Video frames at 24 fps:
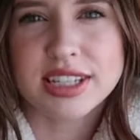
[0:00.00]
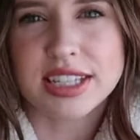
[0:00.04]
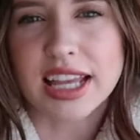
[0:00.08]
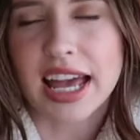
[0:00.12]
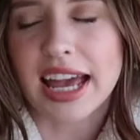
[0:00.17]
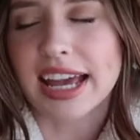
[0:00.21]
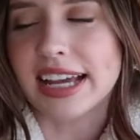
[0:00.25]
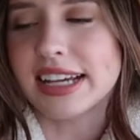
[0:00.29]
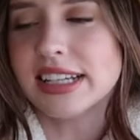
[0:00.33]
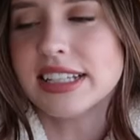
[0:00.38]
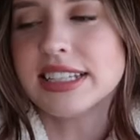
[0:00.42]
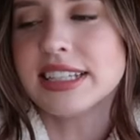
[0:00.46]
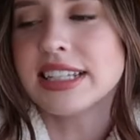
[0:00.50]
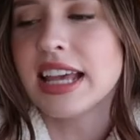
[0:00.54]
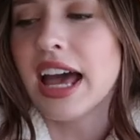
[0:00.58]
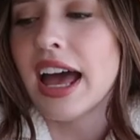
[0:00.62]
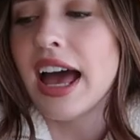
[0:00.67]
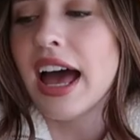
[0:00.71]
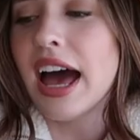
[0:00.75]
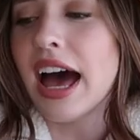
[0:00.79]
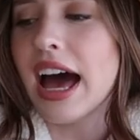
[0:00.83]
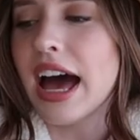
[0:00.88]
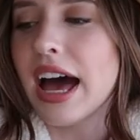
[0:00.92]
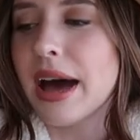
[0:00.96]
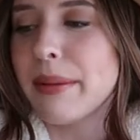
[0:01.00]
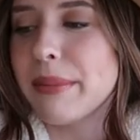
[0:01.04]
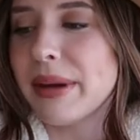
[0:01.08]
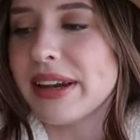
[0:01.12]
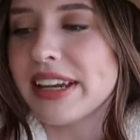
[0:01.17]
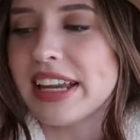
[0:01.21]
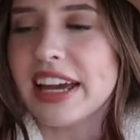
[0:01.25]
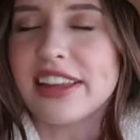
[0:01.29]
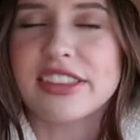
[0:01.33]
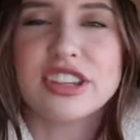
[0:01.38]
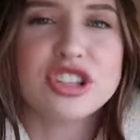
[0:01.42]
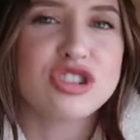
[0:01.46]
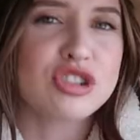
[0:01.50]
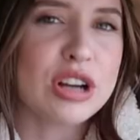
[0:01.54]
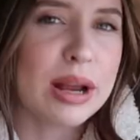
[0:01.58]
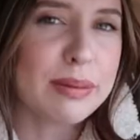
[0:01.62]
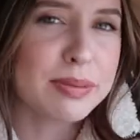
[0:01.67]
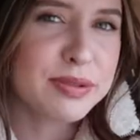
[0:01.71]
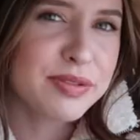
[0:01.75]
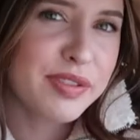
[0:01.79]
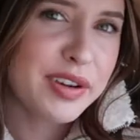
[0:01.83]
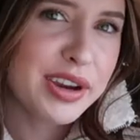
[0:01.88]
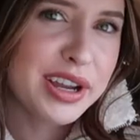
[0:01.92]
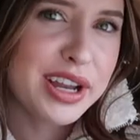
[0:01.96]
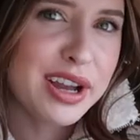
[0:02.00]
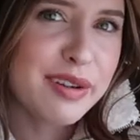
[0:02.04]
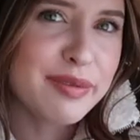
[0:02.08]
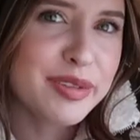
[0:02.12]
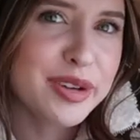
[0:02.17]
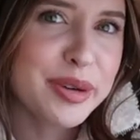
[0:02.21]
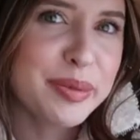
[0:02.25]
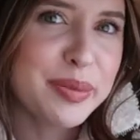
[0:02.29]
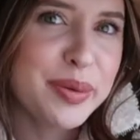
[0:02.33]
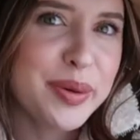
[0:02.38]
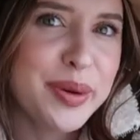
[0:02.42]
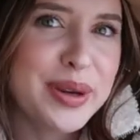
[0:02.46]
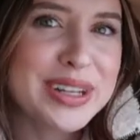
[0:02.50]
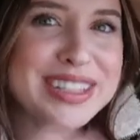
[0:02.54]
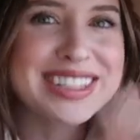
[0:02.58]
size. And yeah, the strap's very comfortable.